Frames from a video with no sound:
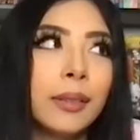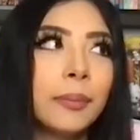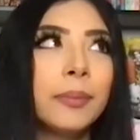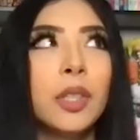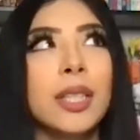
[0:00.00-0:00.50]

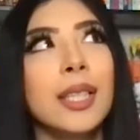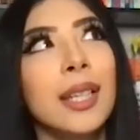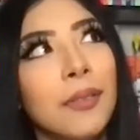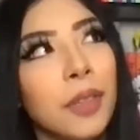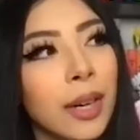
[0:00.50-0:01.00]
just
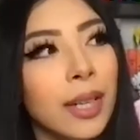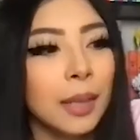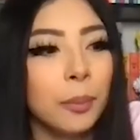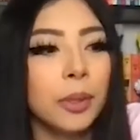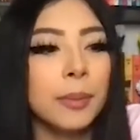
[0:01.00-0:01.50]
to give you guys
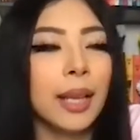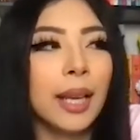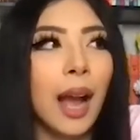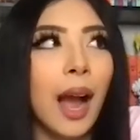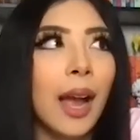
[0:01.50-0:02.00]
like
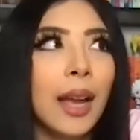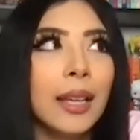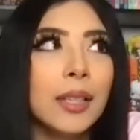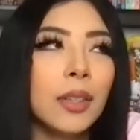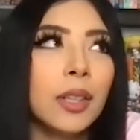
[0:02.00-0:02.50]
like
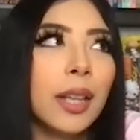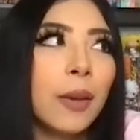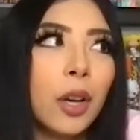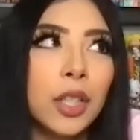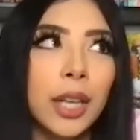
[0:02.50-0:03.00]
I started
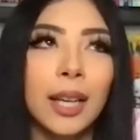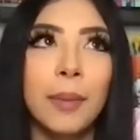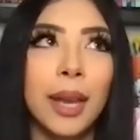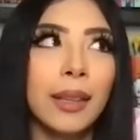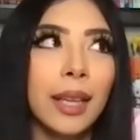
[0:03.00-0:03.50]
like watching
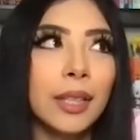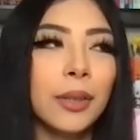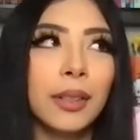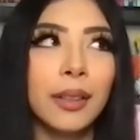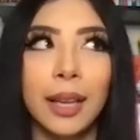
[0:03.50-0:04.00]
anime and like
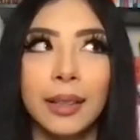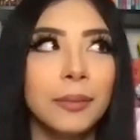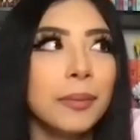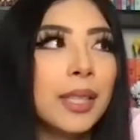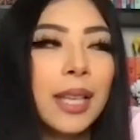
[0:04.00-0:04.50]
doing like
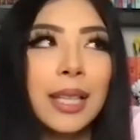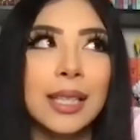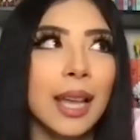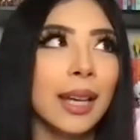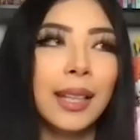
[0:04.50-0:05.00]

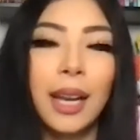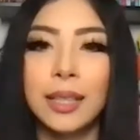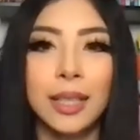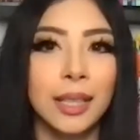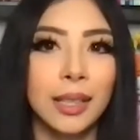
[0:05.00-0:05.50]
since like
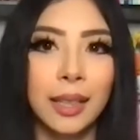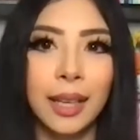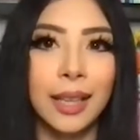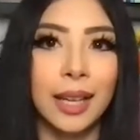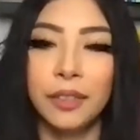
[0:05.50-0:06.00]

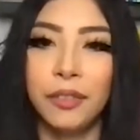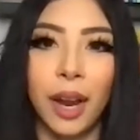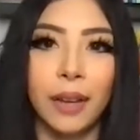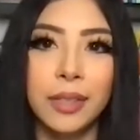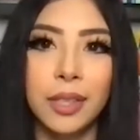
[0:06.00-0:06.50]

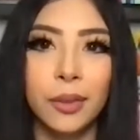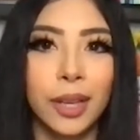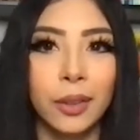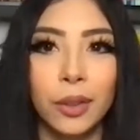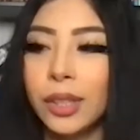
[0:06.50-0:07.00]
1995. So
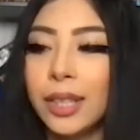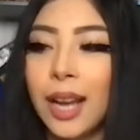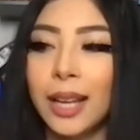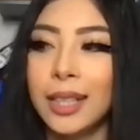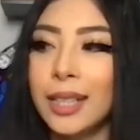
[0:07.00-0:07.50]
like early
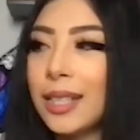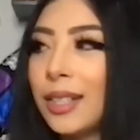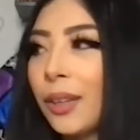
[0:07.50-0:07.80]
90s, you know,